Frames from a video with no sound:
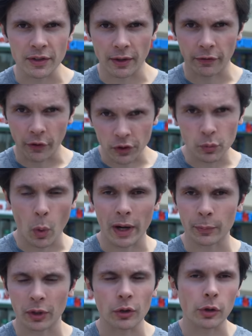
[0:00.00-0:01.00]
The first one,
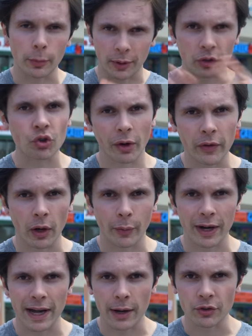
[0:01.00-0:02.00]
we're gonna do a little bit of trivia
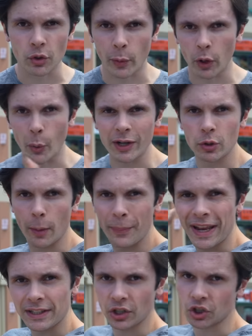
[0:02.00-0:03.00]
right now. So we are going to a pizza